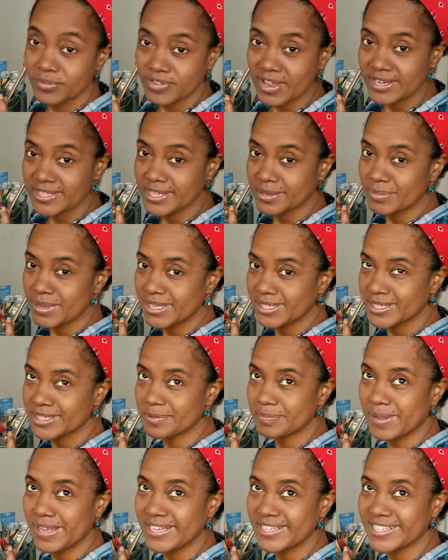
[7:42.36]
got some hills to
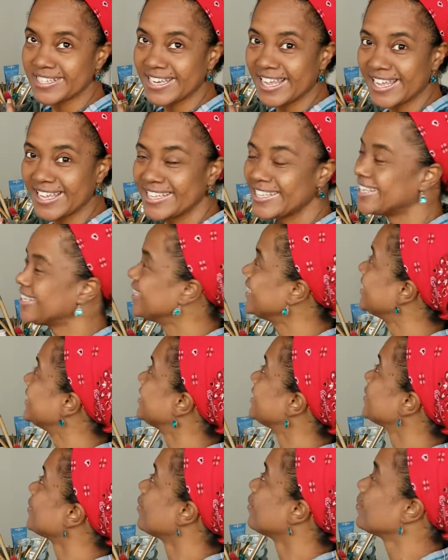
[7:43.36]
paint today.
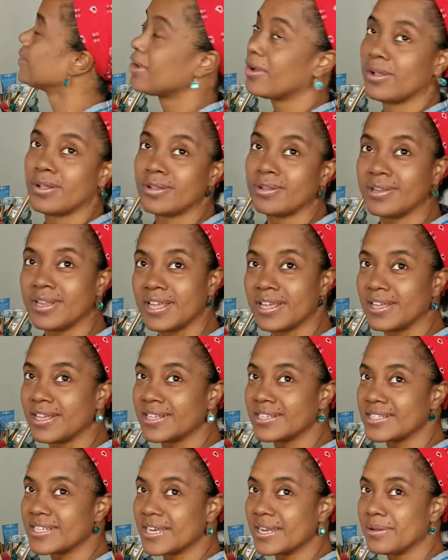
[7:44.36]
So are we all
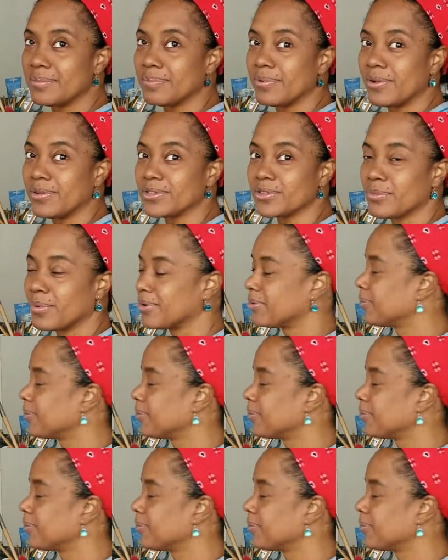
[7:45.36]
set up, all squared